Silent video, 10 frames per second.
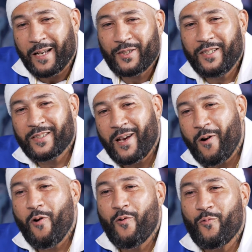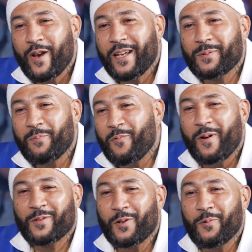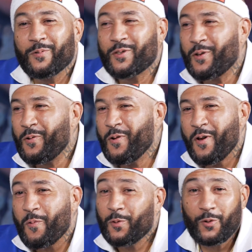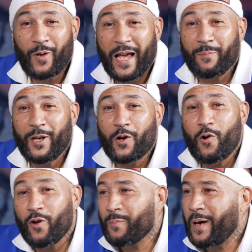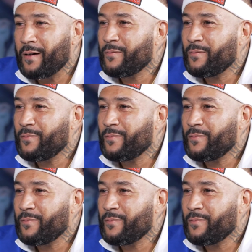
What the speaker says: And she said, oh, Riggs Morales so-and-so, would you like me to call him